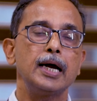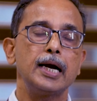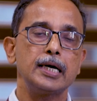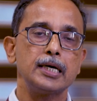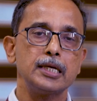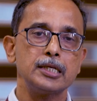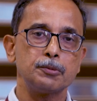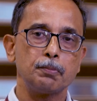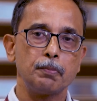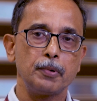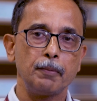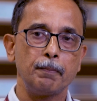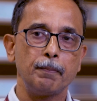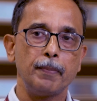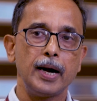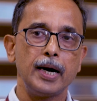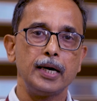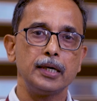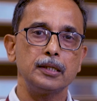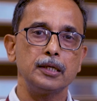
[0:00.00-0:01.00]
and has
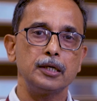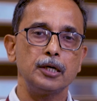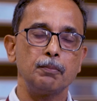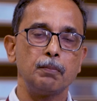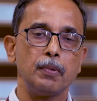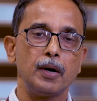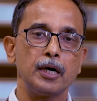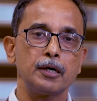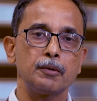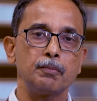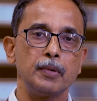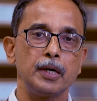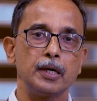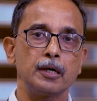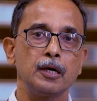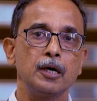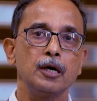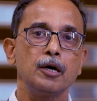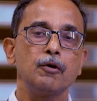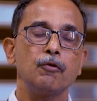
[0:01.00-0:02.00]
prepared the
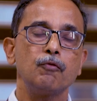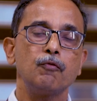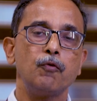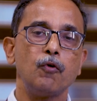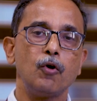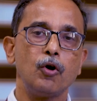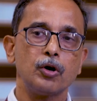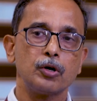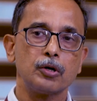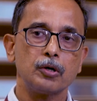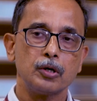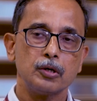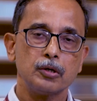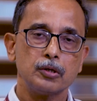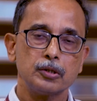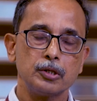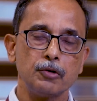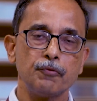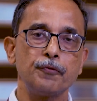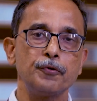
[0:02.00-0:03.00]
department for
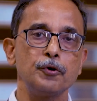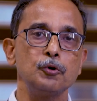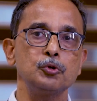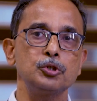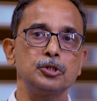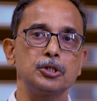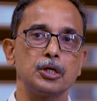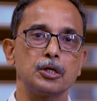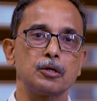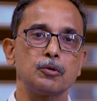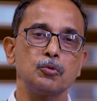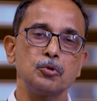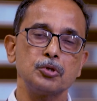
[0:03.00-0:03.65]
the future,